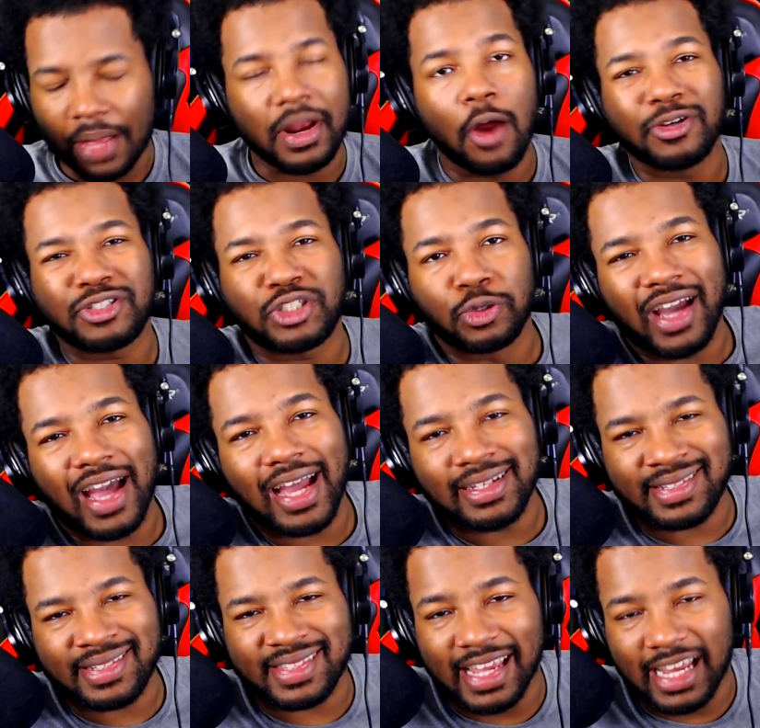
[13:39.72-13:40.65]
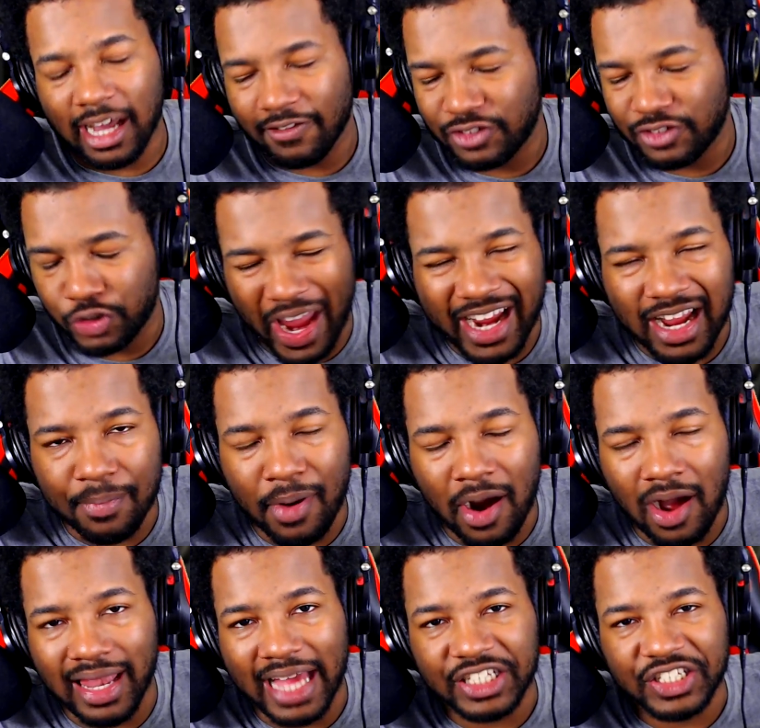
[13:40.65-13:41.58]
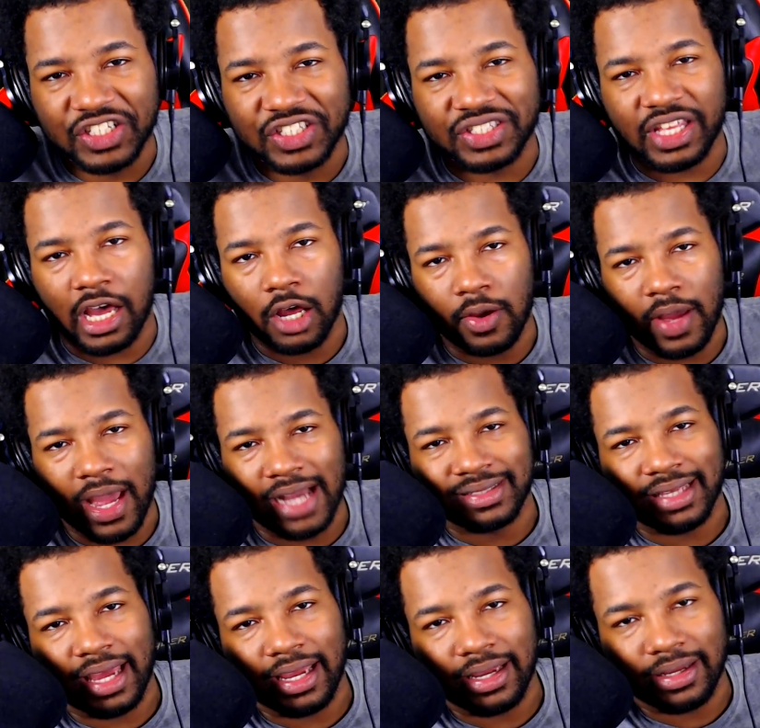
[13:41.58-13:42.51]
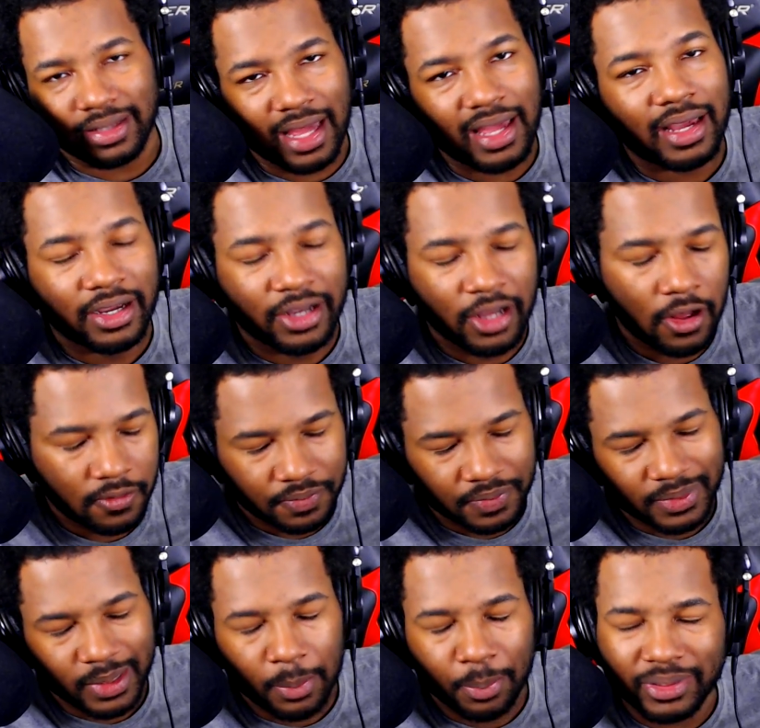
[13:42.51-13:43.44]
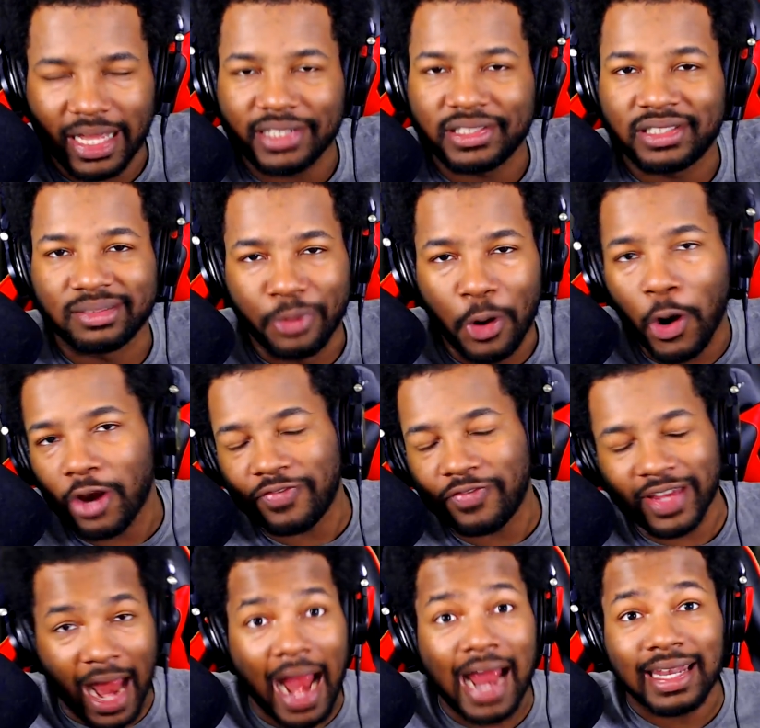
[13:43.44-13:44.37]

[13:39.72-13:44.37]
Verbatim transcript: Let me know what you guys think of Dragon Ball Legends though as I go and play some more of it.